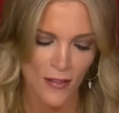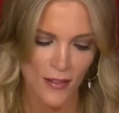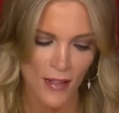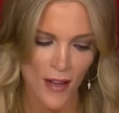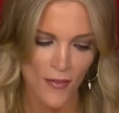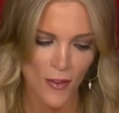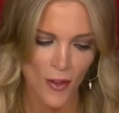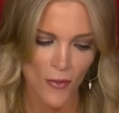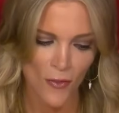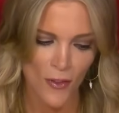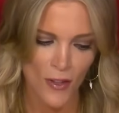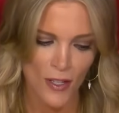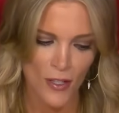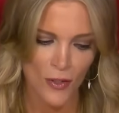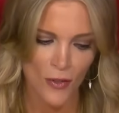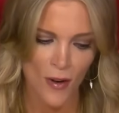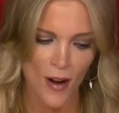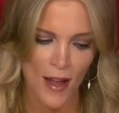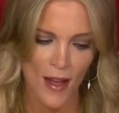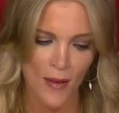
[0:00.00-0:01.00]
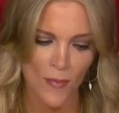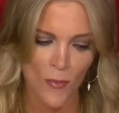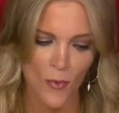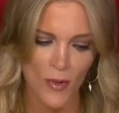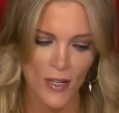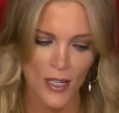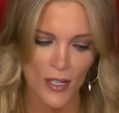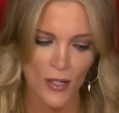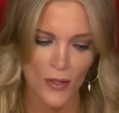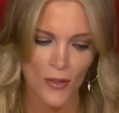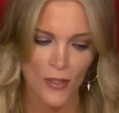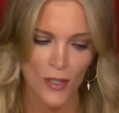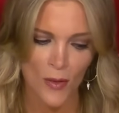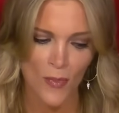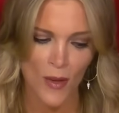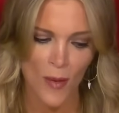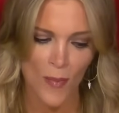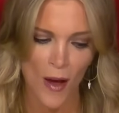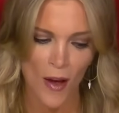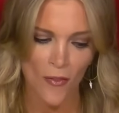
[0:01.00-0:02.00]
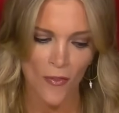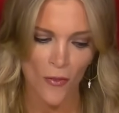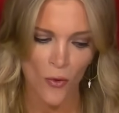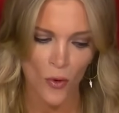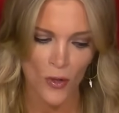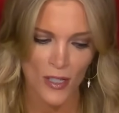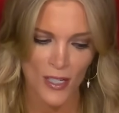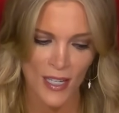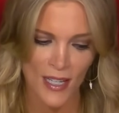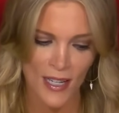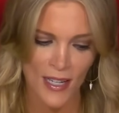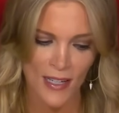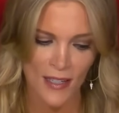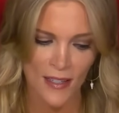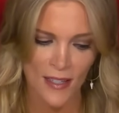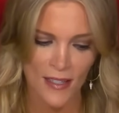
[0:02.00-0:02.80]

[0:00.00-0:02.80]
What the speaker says: level for this crime we deduced to be about 14.